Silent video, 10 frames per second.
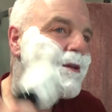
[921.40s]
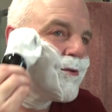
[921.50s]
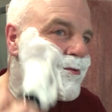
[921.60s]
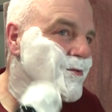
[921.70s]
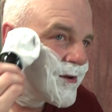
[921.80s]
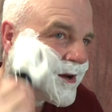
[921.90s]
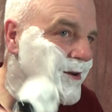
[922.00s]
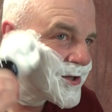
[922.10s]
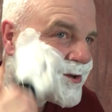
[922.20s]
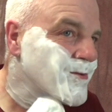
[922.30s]
the old
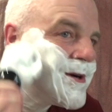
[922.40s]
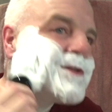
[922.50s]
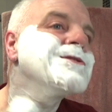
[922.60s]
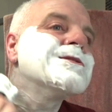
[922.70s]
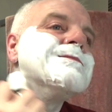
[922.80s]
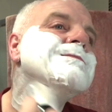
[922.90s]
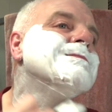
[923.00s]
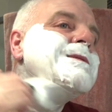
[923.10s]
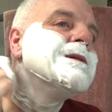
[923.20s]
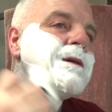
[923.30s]
original ones.
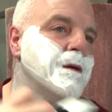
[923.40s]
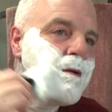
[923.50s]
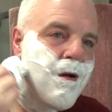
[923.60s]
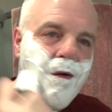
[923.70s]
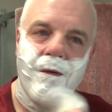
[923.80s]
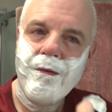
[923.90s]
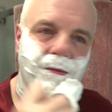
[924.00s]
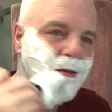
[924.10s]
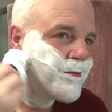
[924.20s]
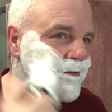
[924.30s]

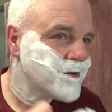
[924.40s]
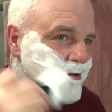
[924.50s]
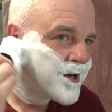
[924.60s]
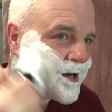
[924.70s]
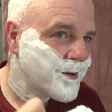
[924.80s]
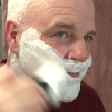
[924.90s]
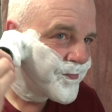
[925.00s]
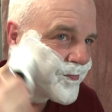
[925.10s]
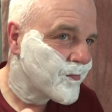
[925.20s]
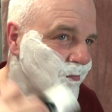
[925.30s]
When they were first kind of
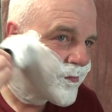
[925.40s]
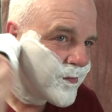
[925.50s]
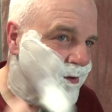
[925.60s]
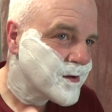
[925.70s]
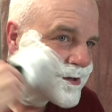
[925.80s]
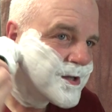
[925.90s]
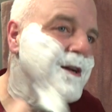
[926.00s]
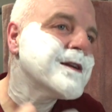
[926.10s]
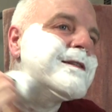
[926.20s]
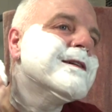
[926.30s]

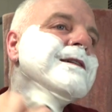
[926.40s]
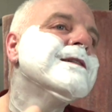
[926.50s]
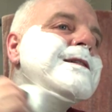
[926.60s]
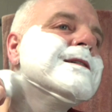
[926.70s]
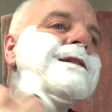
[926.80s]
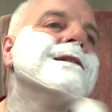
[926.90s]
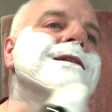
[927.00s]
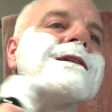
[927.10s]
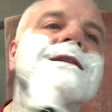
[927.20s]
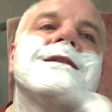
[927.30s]
starting to
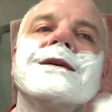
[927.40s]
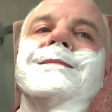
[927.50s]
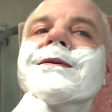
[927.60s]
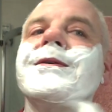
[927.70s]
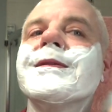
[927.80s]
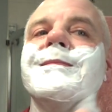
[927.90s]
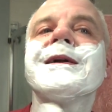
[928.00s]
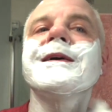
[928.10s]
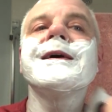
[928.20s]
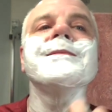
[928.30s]
come out on the
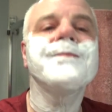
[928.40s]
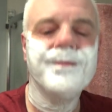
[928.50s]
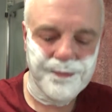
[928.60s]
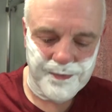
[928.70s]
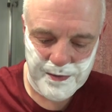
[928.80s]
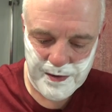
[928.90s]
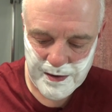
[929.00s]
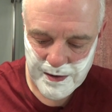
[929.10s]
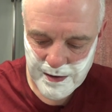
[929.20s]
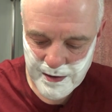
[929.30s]
market.
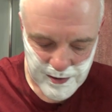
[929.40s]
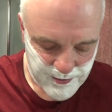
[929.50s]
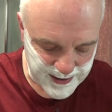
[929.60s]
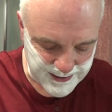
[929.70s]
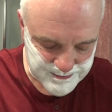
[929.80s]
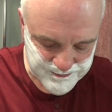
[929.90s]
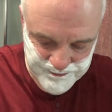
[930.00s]
Right.